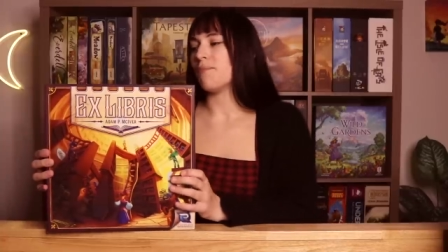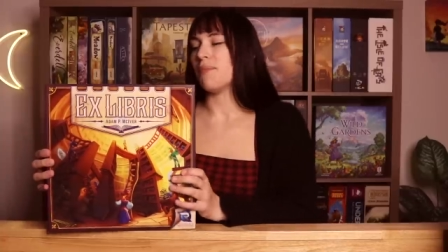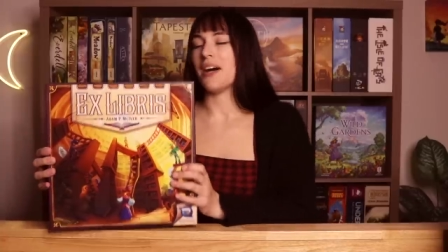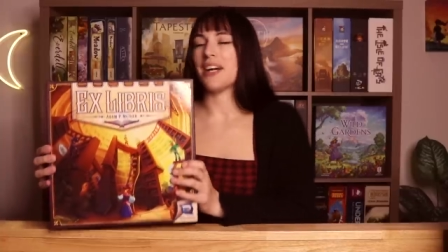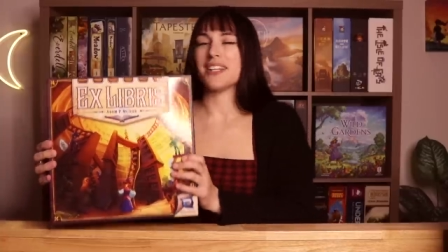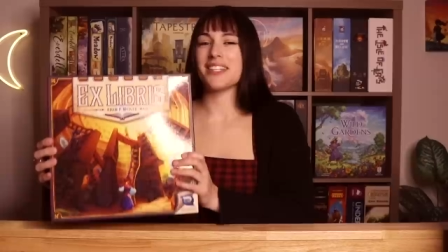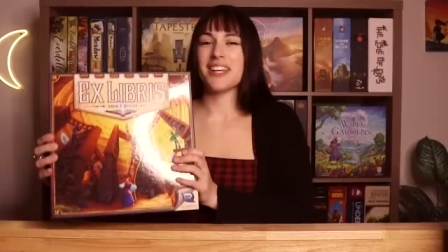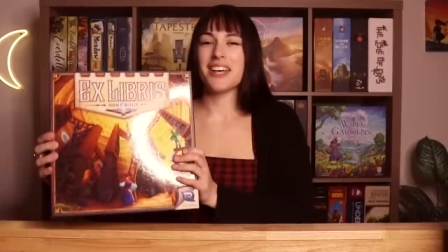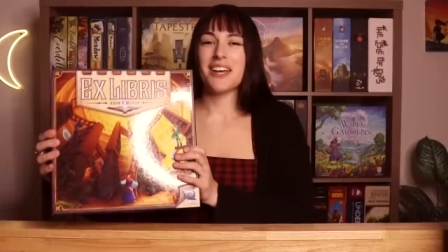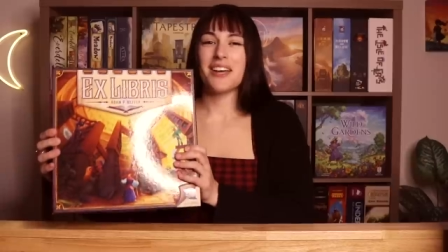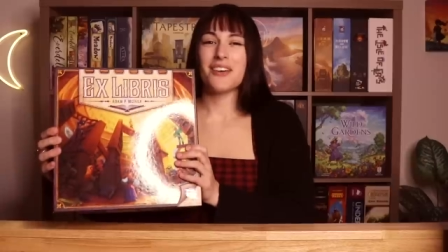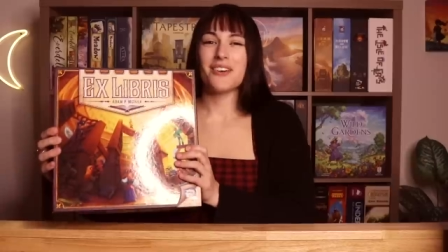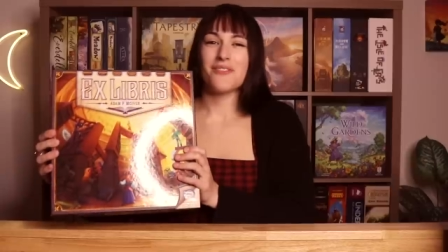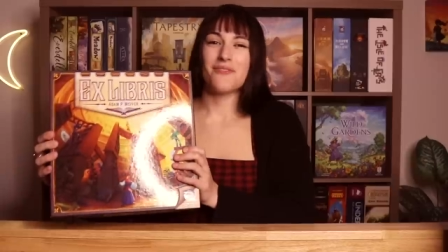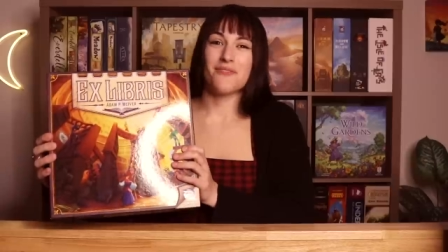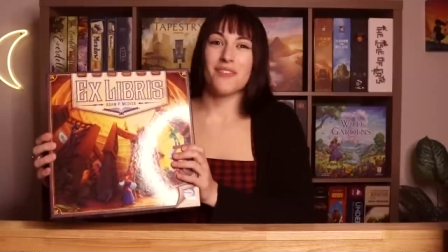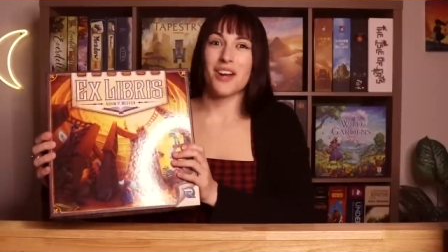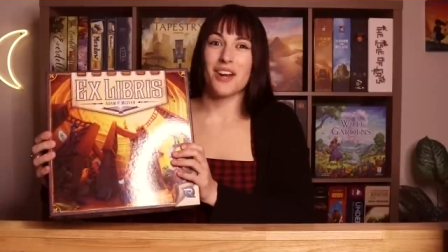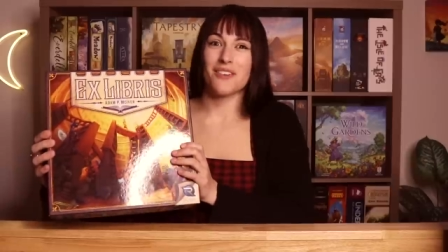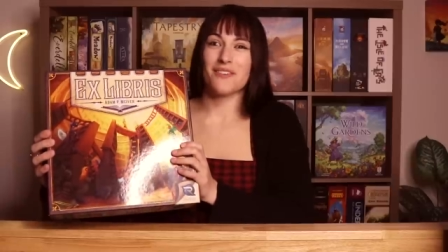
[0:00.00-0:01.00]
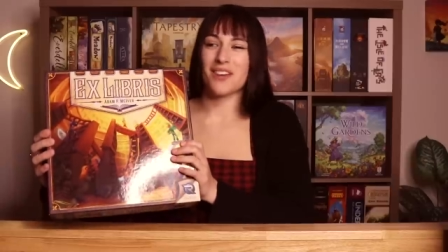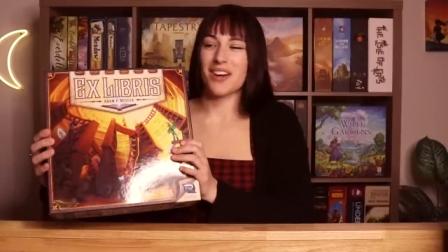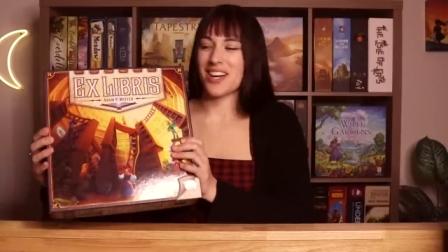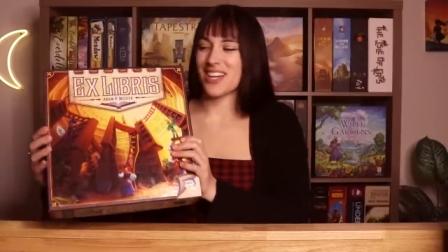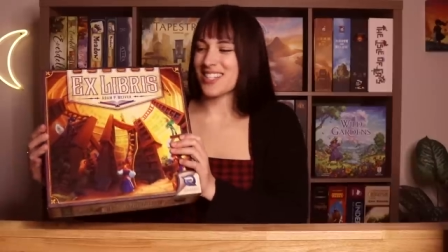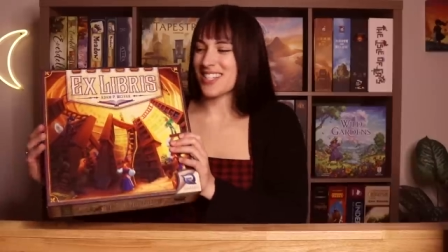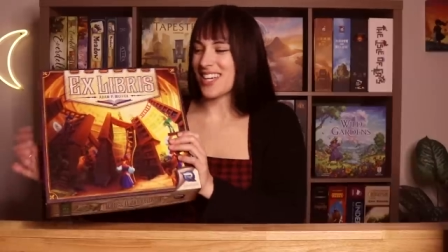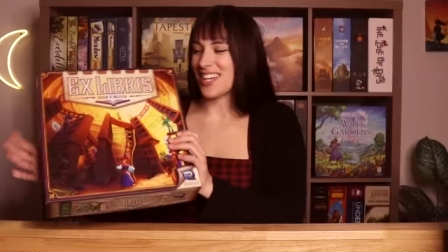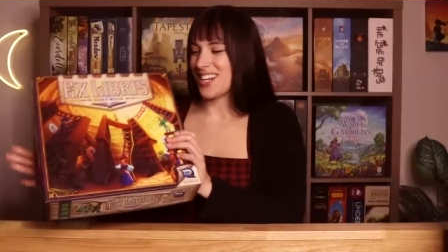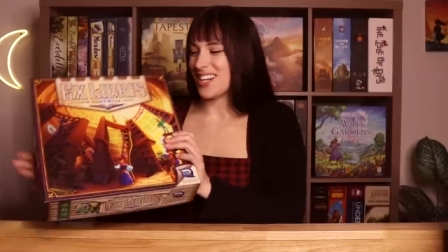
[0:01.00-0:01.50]
but very, very
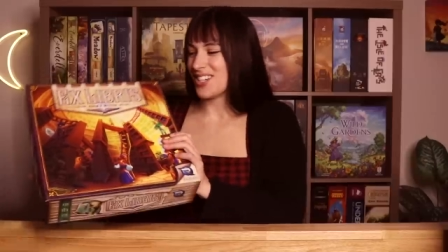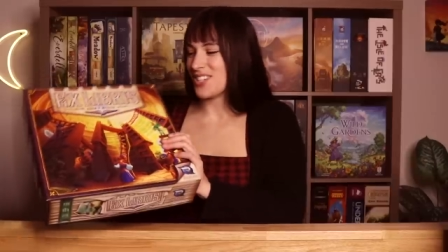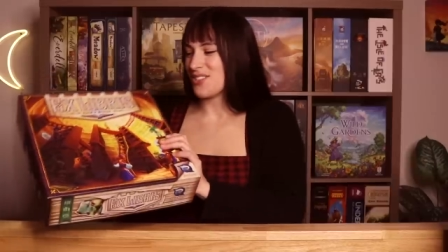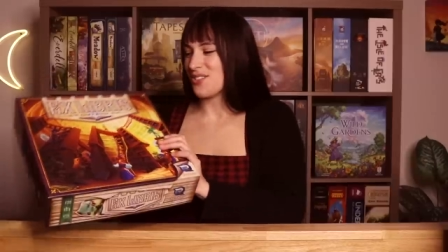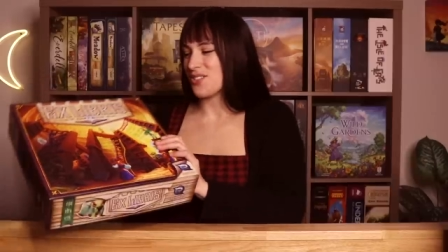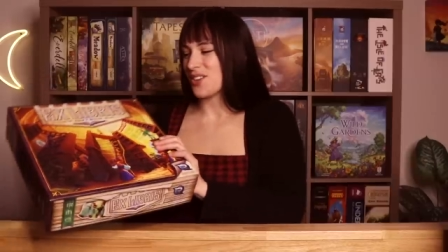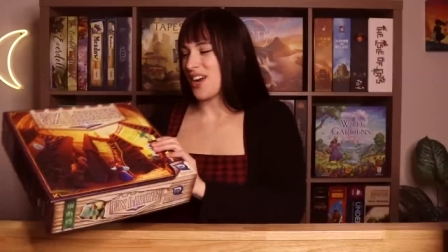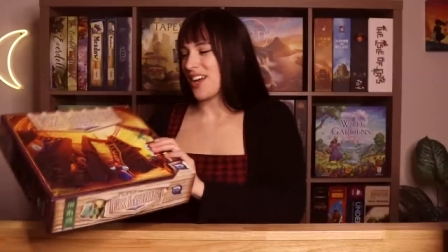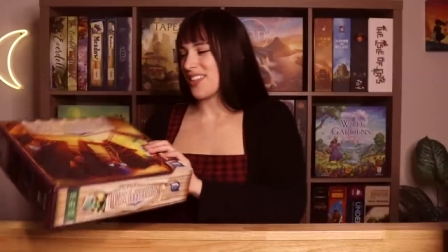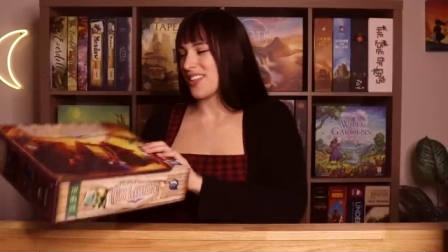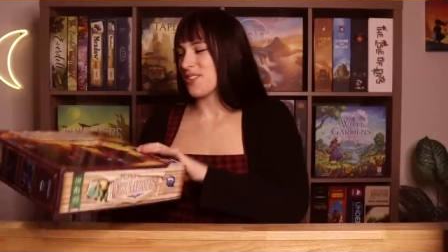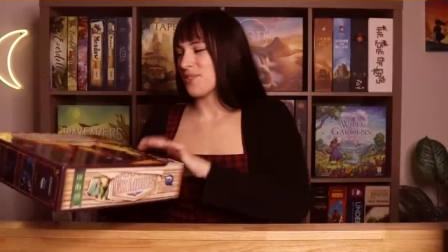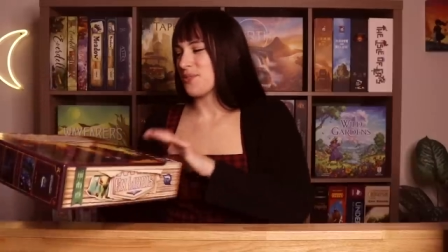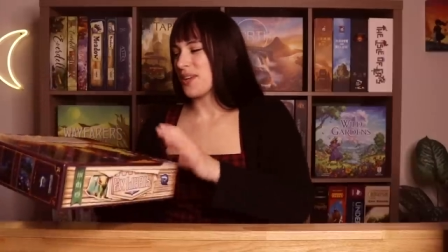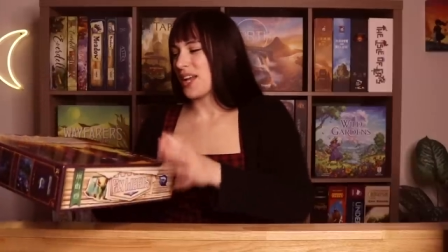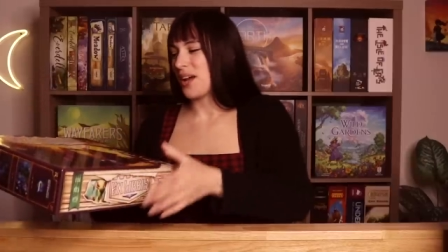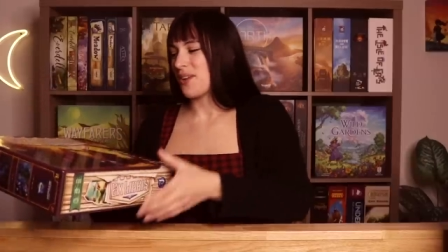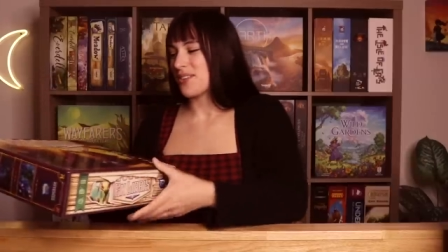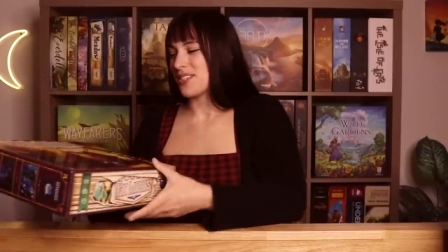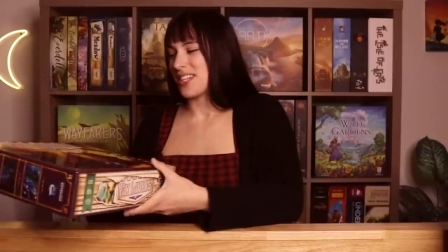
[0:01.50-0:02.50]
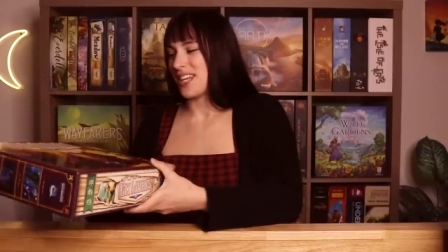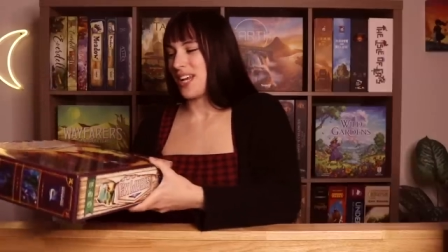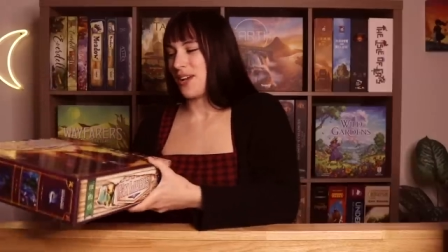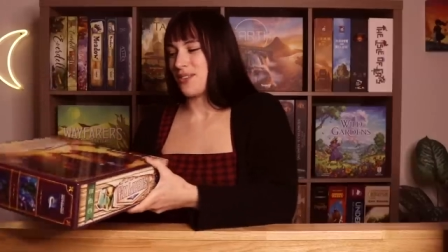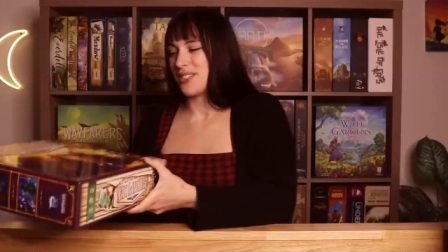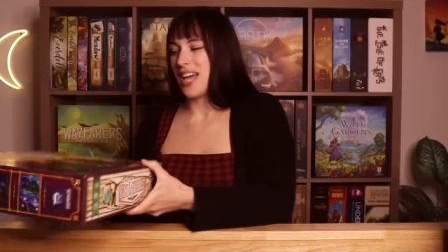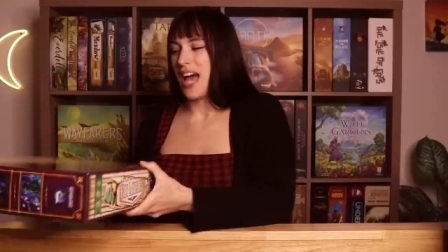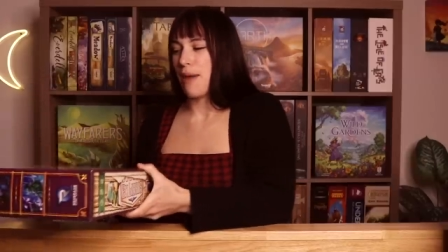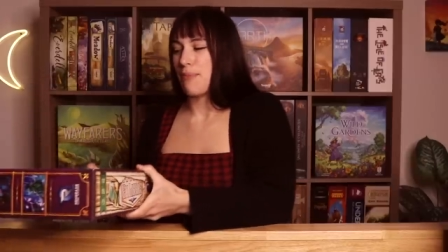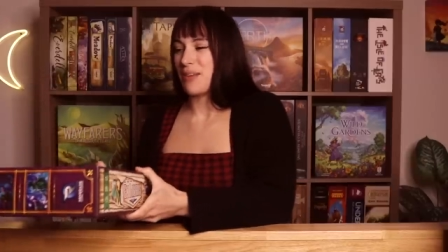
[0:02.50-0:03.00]
excited to try this one out and I
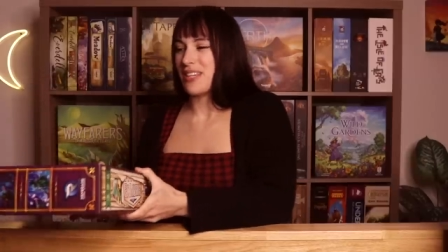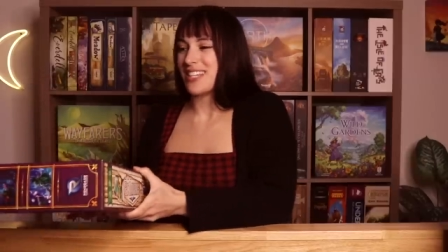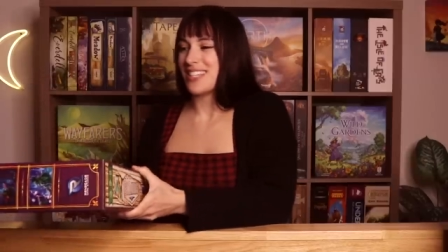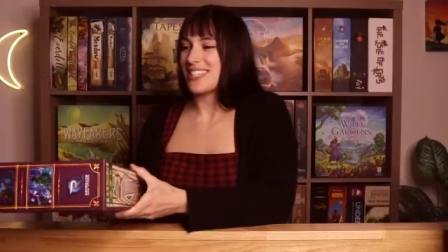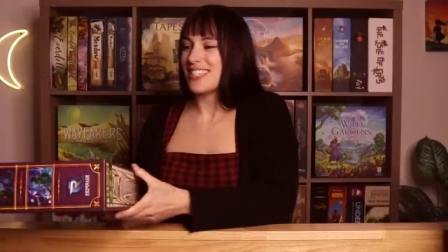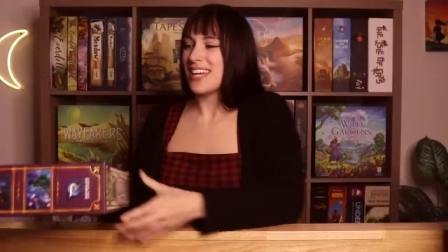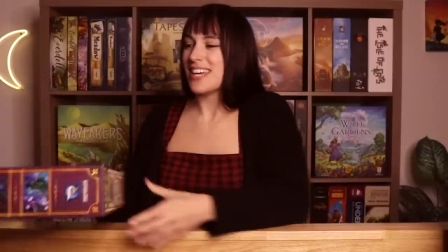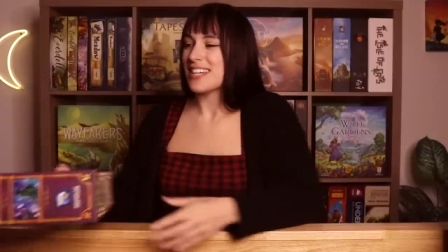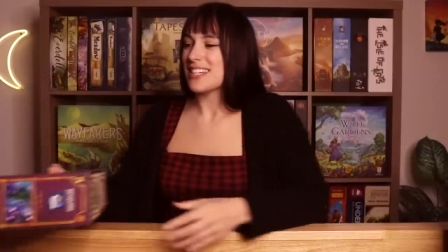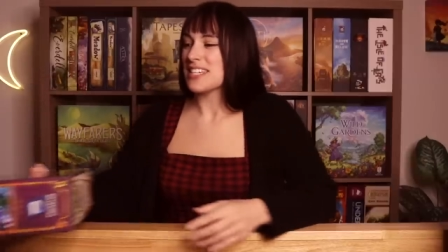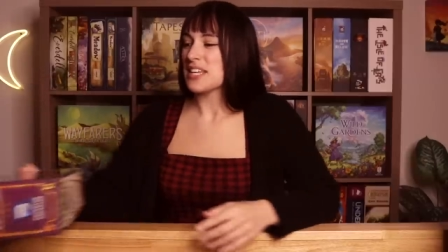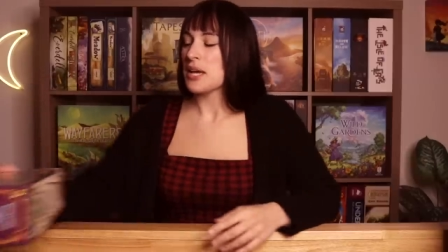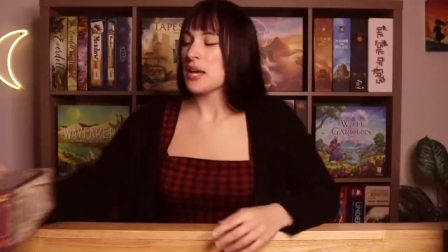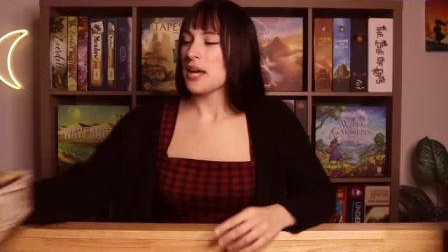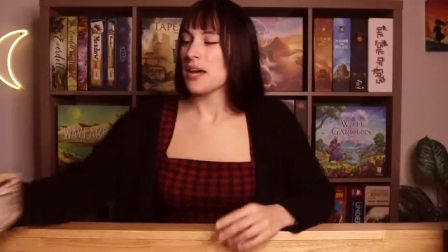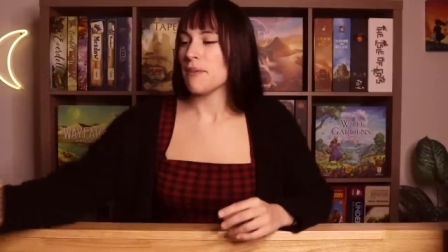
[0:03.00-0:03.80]
was happy to see it